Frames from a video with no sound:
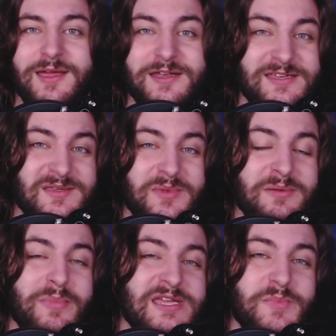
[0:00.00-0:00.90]
It doesn't
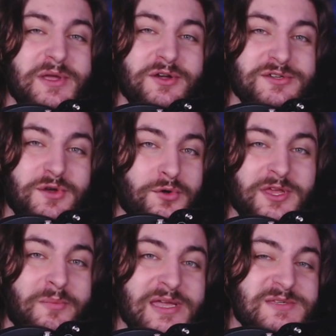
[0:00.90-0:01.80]
mean bass speaker is
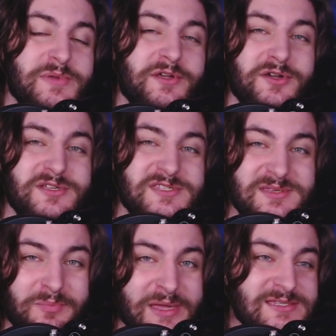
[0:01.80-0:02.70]
only a bass speaker.
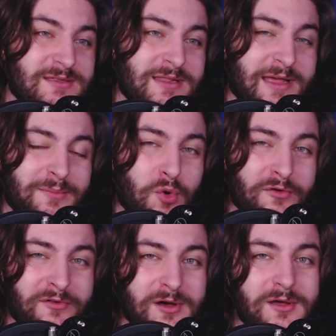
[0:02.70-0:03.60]
It's basically like
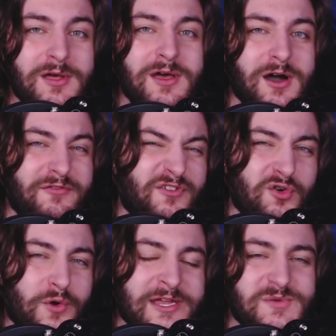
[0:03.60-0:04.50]
more of a
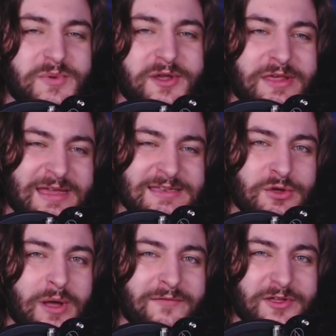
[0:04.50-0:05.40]
full range speaker that can
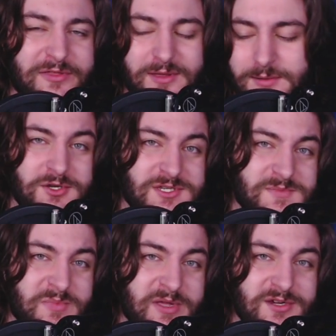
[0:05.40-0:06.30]
do everything. There are some
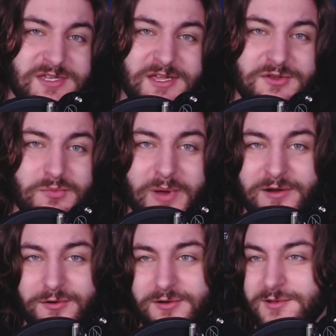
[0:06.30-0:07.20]
speakers that can do
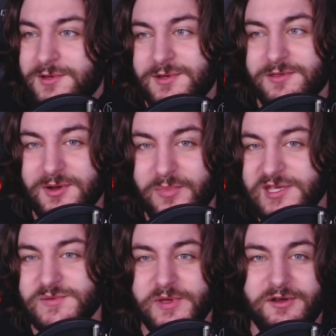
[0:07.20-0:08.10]
better than a
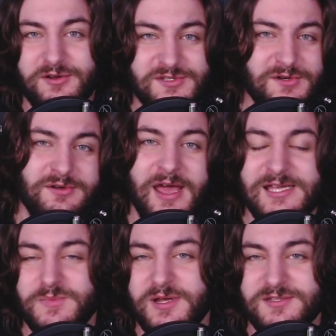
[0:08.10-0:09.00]
bass speaker at certain
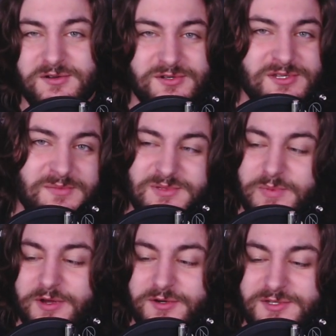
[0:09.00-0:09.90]
aspects. There are some
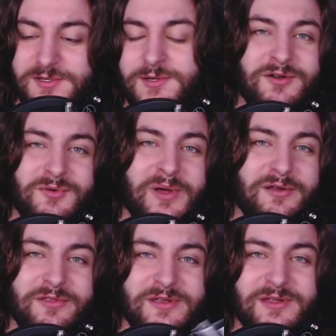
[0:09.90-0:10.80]
speakers that are
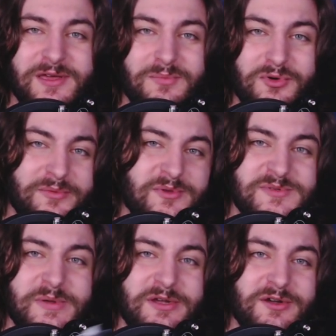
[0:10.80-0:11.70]
better than a premium
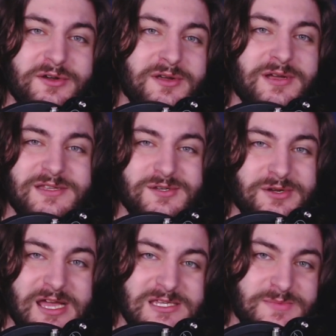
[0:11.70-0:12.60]
speaker at
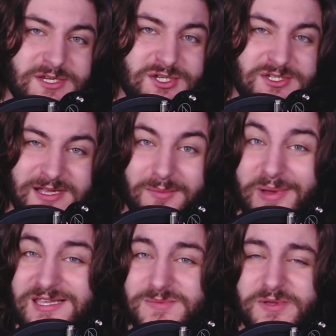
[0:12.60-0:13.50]
certain aspects, just like a
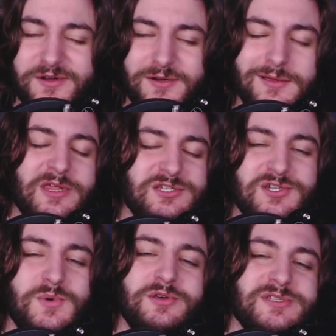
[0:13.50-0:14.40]
bass speaker. But that's
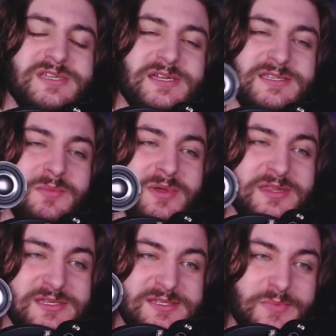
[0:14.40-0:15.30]
just one of those things. I
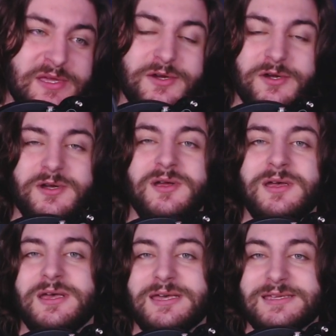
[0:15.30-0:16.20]
mean, this speaker
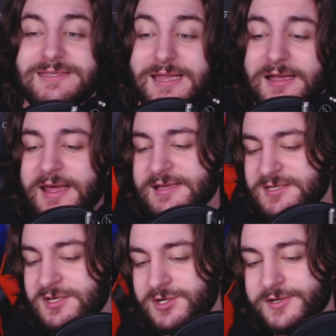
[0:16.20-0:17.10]
is not as
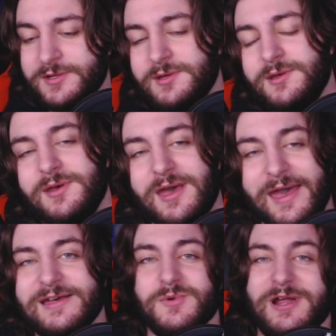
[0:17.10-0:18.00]
good
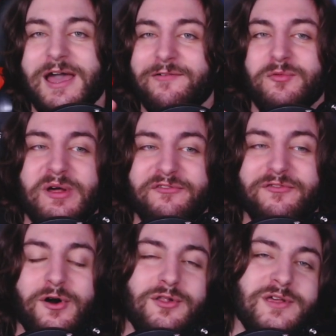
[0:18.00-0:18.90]
as what I have in my
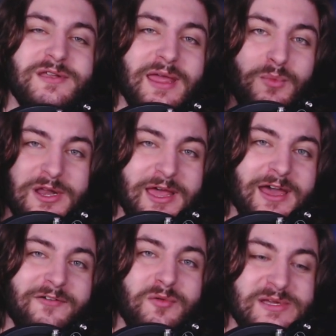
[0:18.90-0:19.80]
Fallen and what I
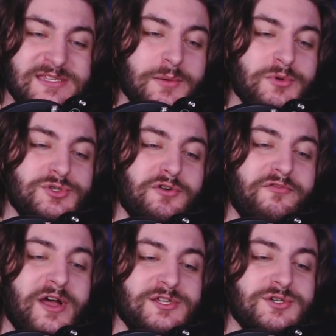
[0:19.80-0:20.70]
have in my Saber Trio
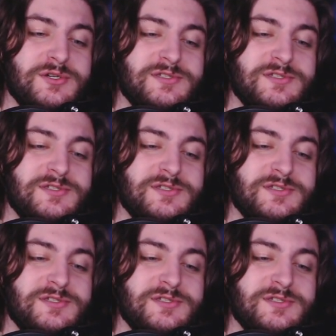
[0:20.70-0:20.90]
Vectra.